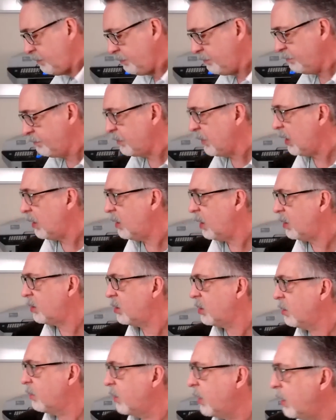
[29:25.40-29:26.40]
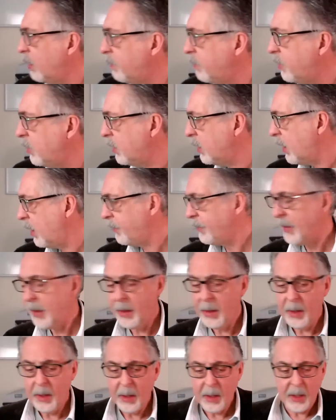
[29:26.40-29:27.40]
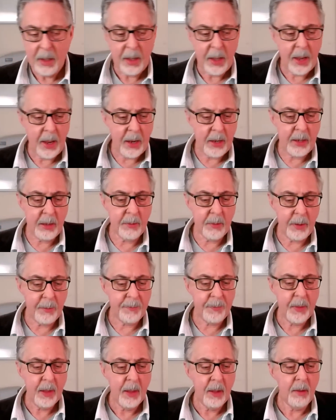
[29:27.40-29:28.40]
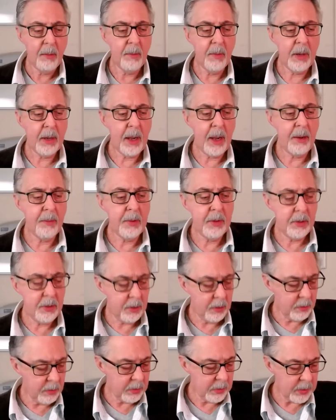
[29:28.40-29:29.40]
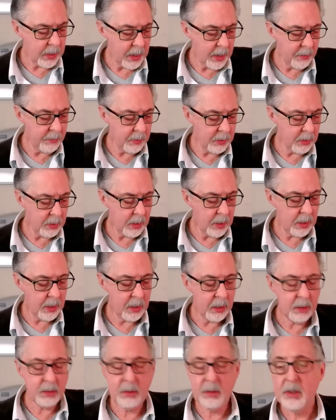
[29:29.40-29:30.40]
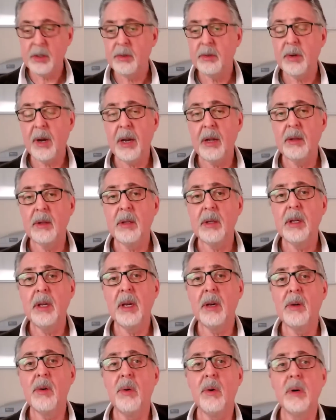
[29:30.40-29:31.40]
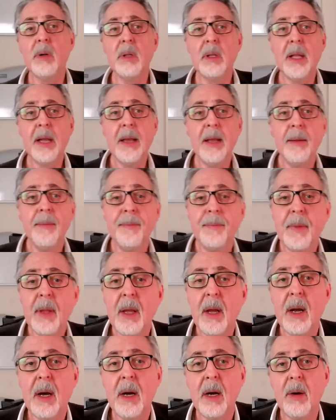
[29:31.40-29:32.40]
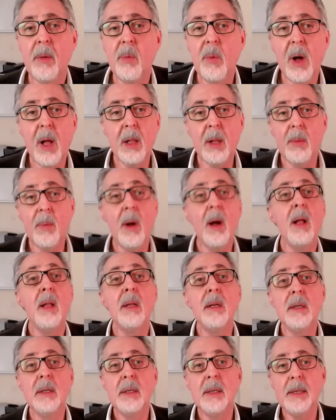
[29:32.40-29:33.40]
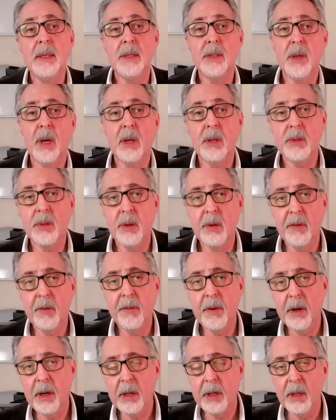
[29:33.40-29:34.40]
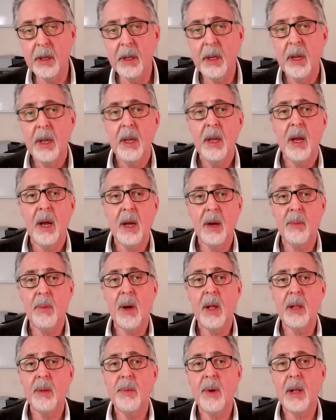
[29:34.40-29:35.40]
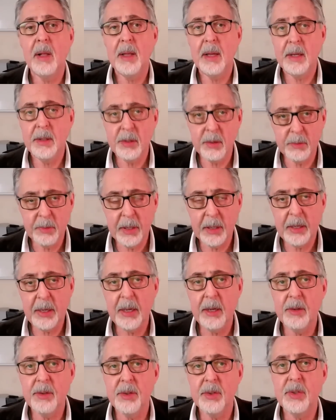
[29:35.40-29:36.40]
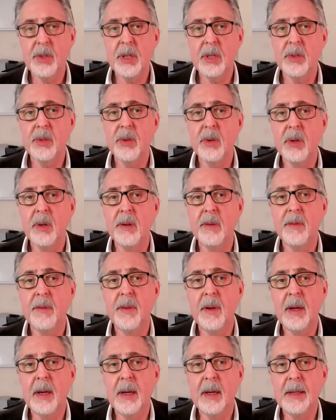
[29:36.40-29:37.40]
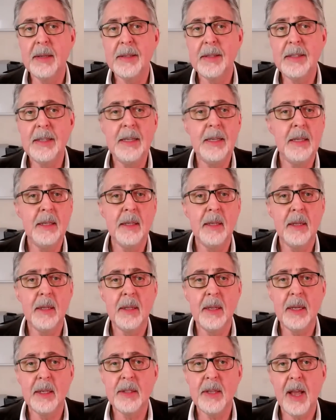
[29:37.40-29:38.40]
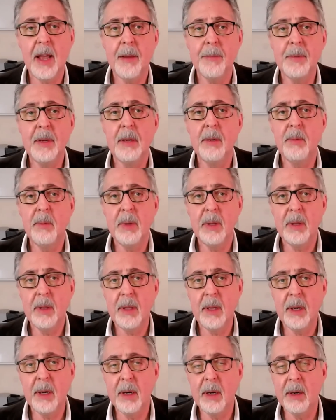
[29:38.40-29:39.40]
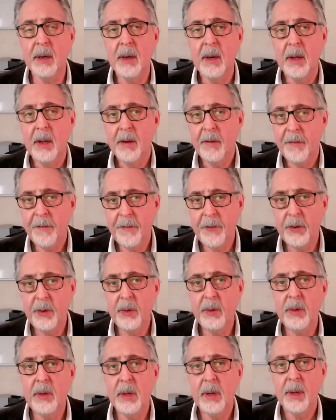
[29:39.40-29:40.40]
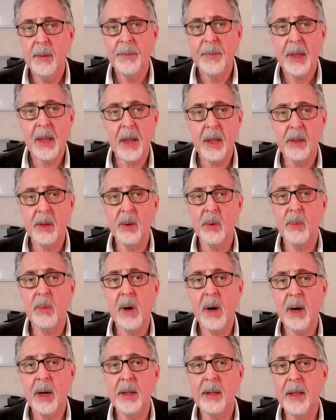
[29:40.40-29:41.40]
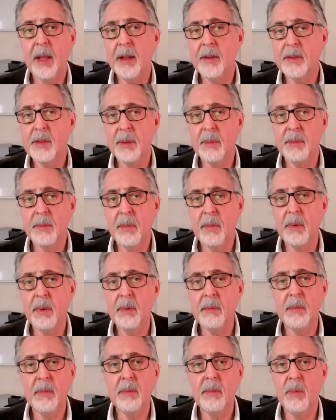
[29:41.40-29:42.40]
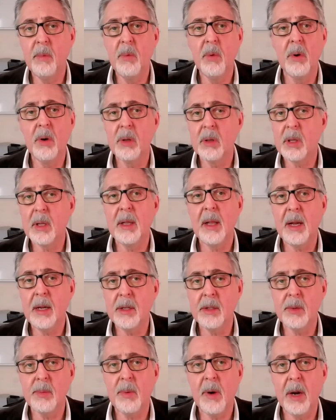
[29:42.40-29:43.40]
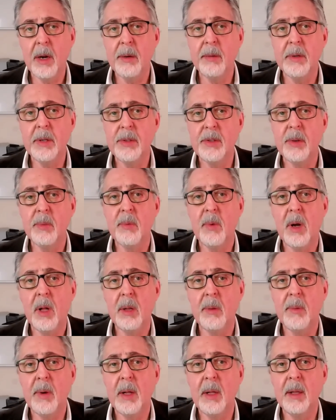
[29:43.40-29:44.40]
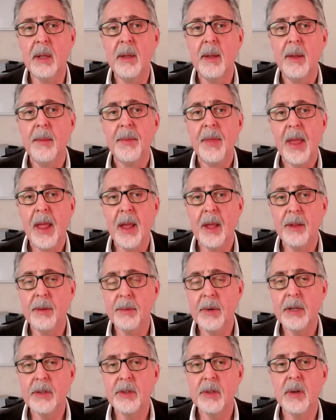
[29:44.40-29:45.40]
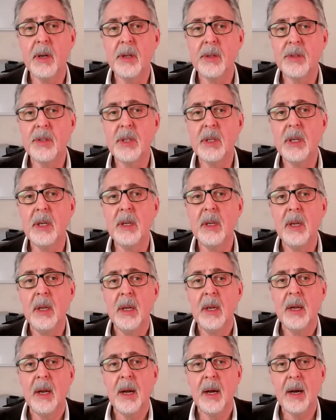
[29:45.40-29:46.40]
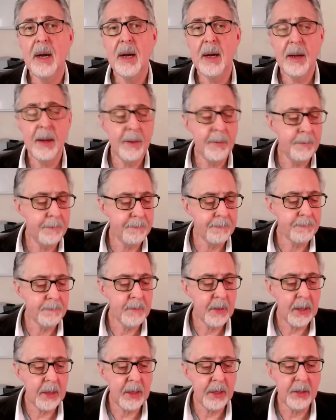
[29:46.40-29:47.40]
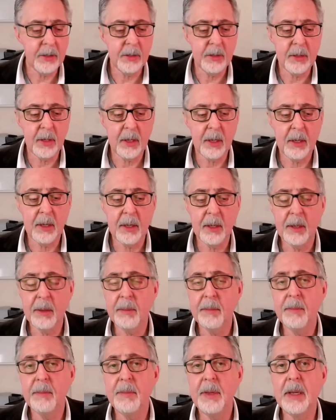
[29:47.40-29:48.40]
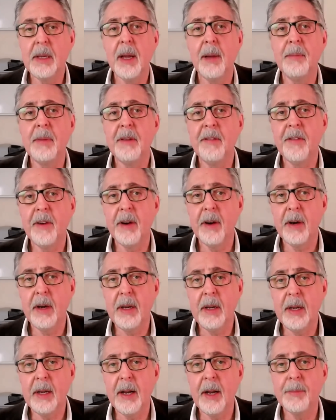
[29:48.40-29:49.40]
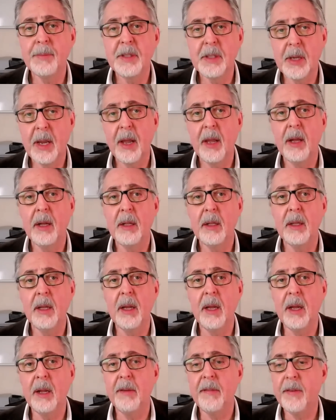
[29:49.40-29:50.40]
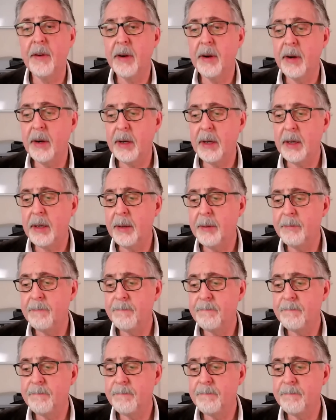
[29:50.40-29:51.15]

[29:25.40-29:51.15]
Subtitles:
not sure where I'd put that. Anyway, what I would do is I would try looking at Coeur d'Alene. Walla Walla is also very good. Walla Walla has a really interesting sort of scene that's happening with their food and their wine. They have some world-class wineries in Walla Walla, and the restaurant scene is becoming very upscale and very